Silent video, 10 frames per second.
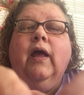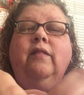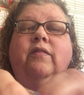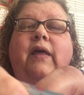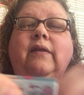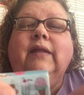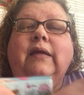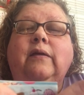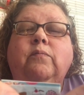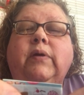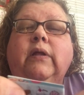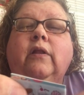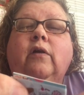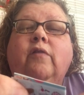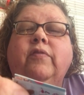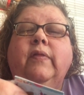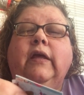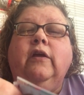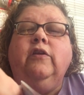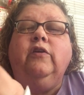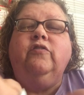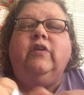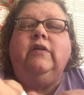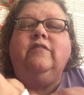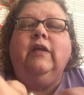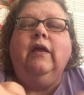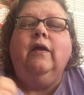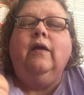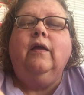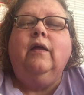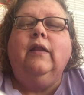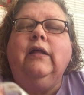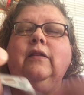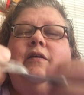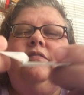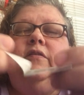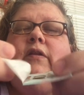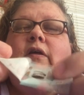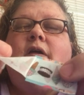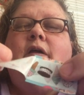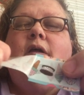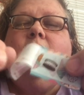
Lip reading: And then they can peel it off and they can use it. See? Like this. Look.